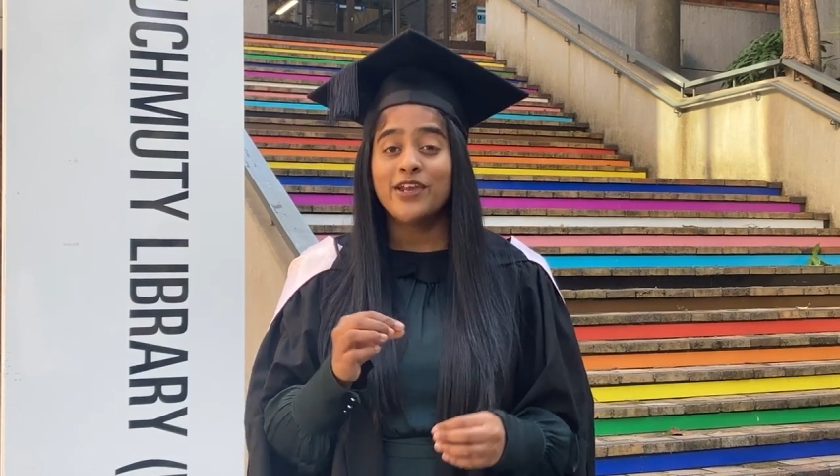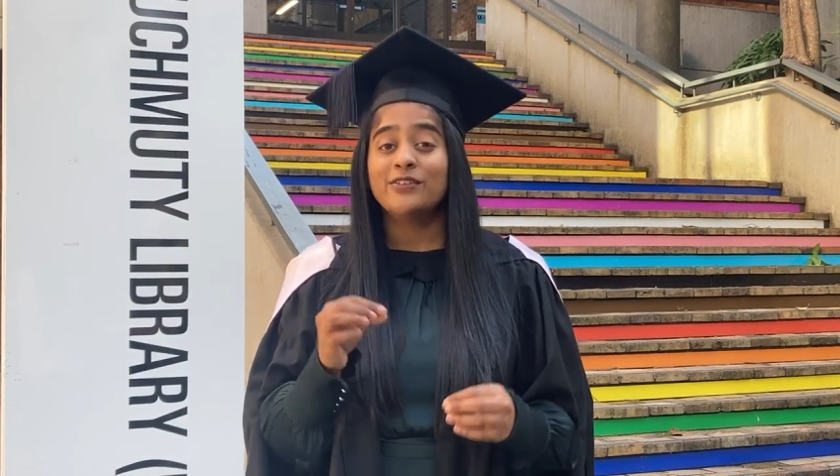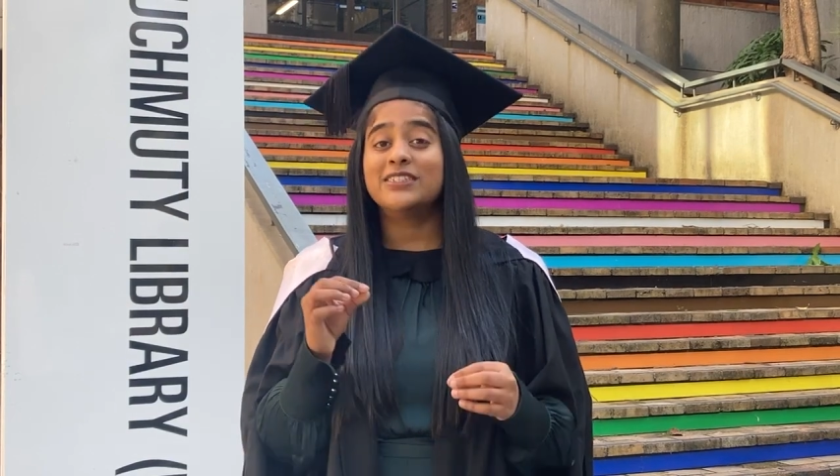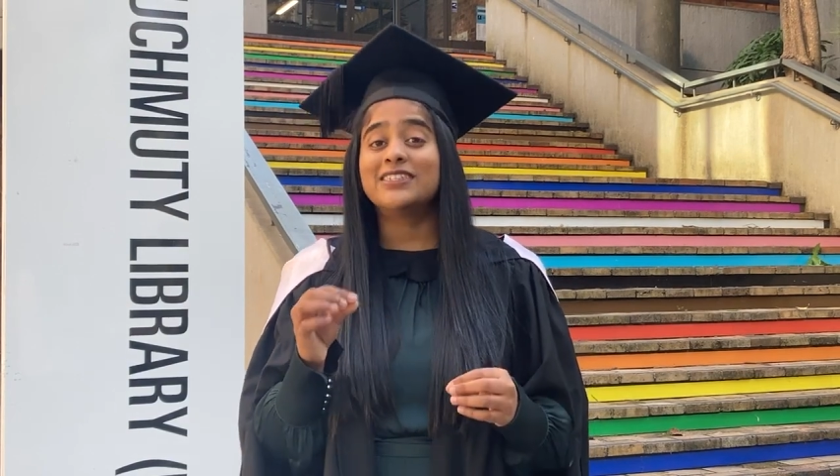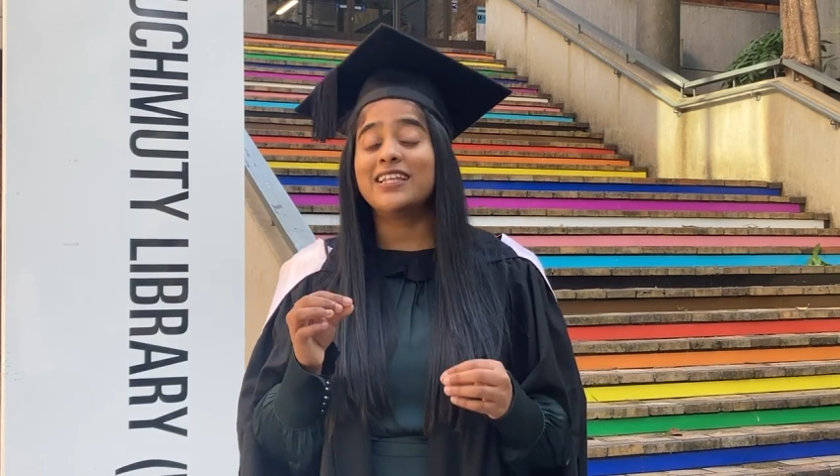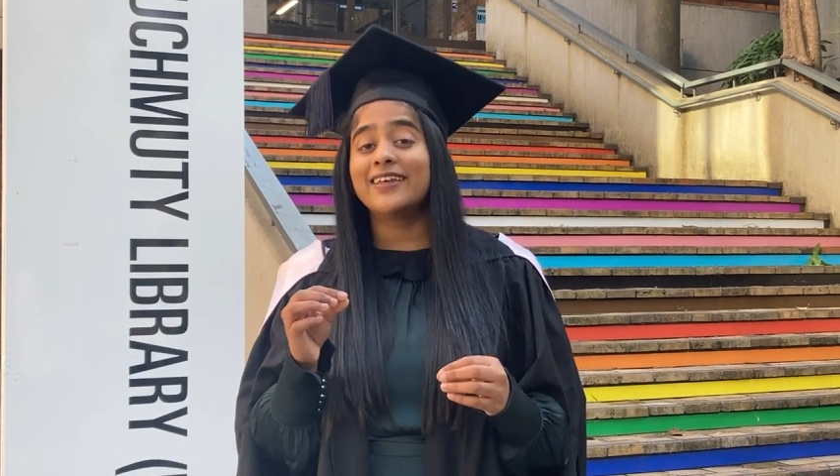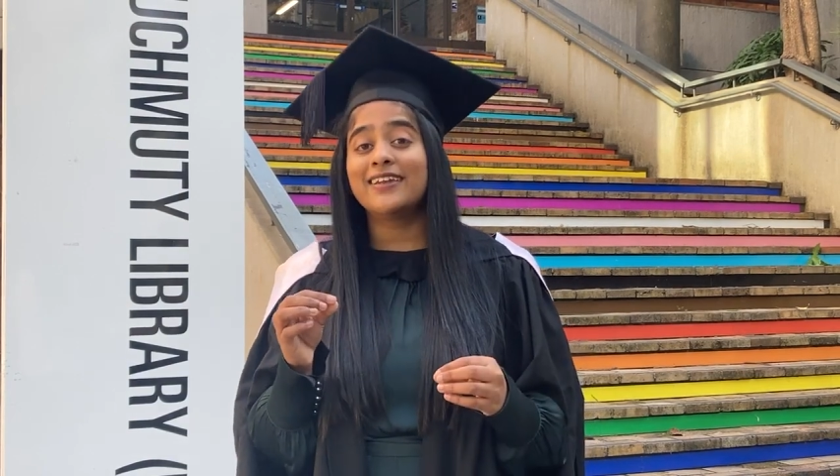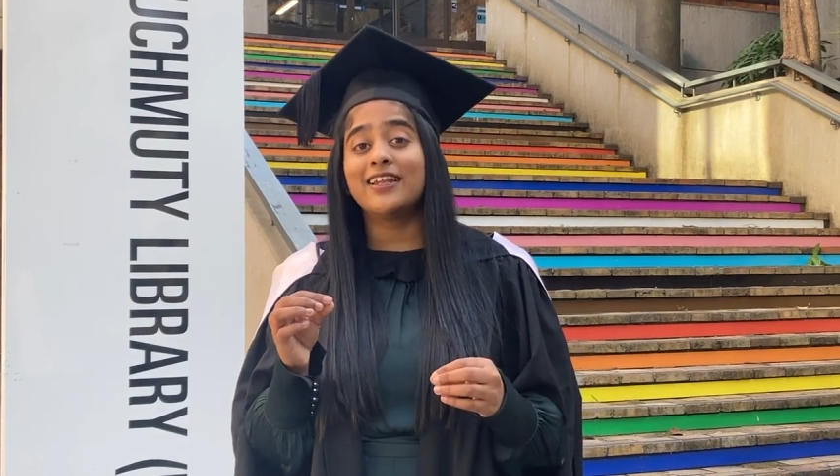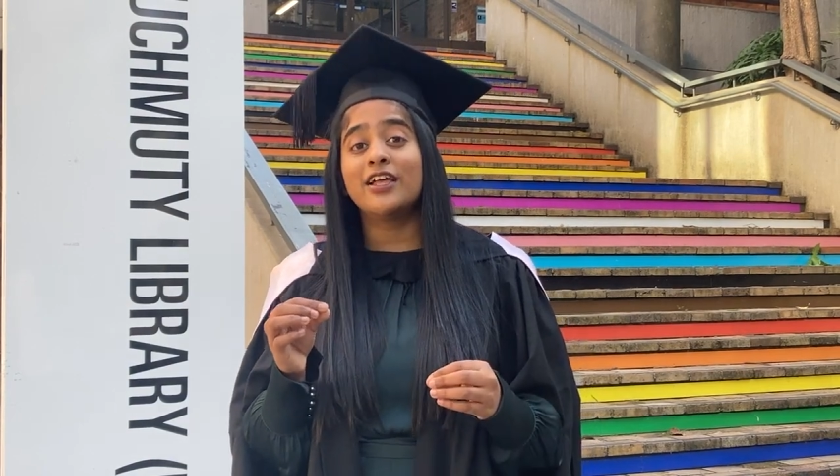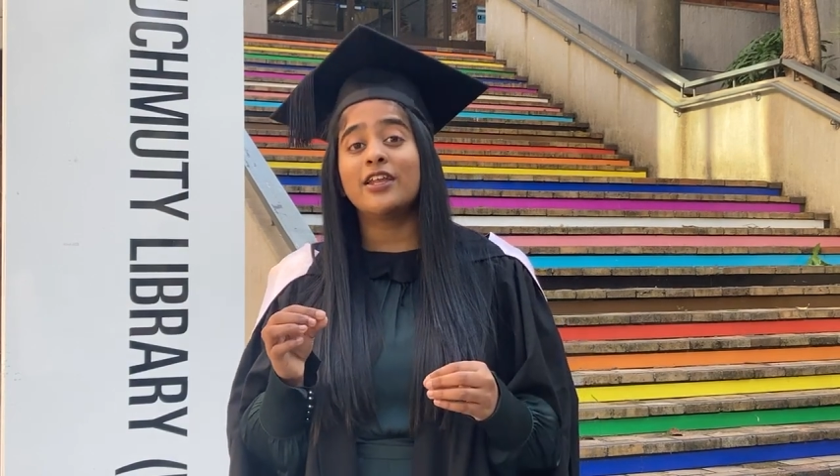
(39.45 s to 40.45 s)

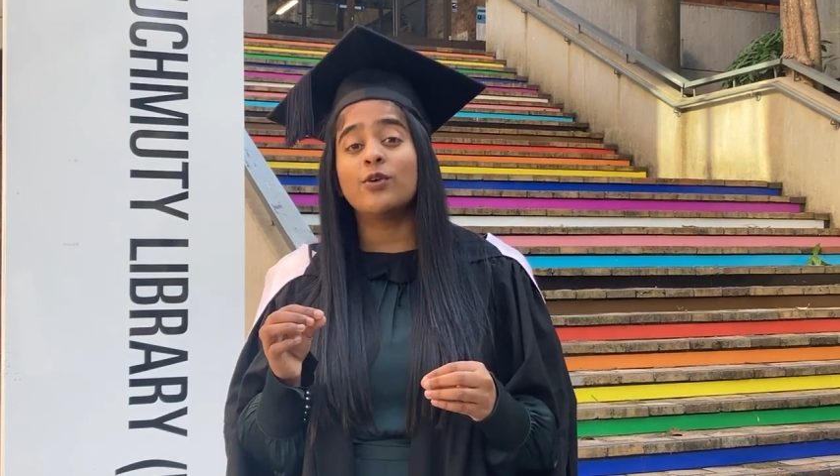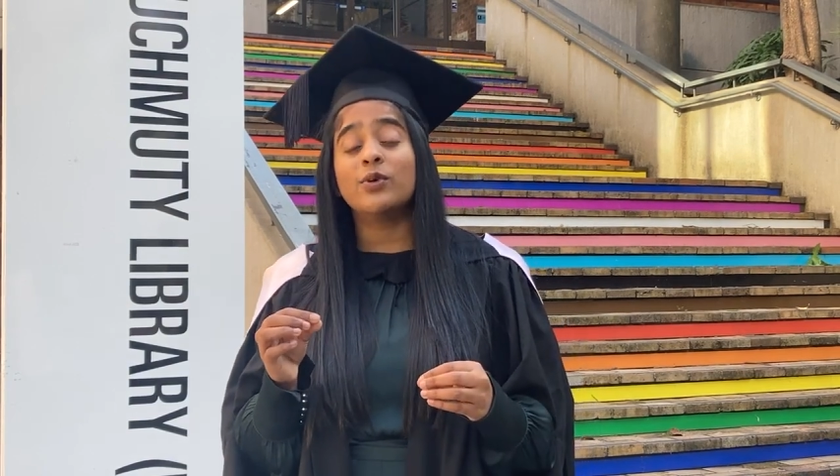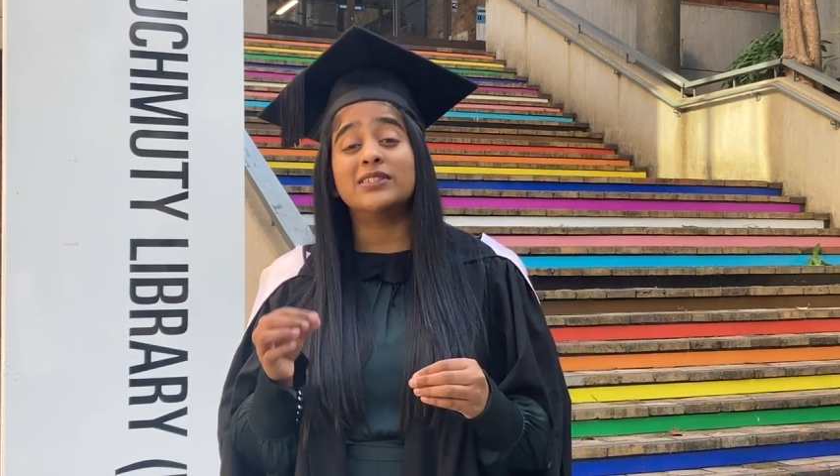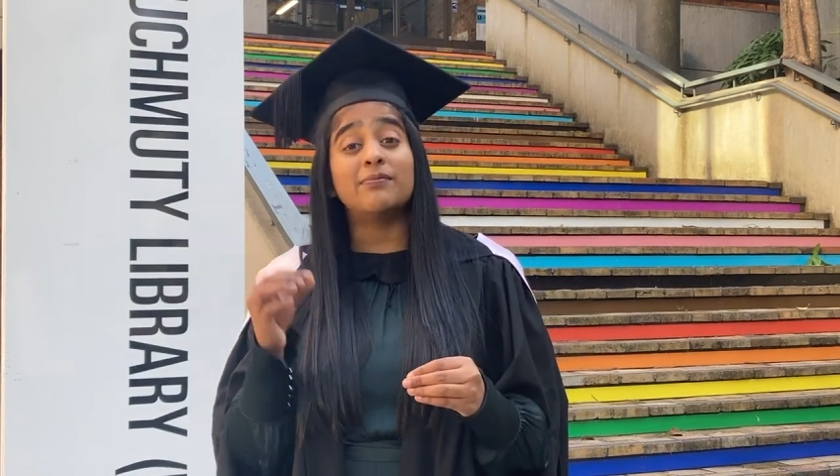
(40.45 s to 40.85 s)
Resilient learning was a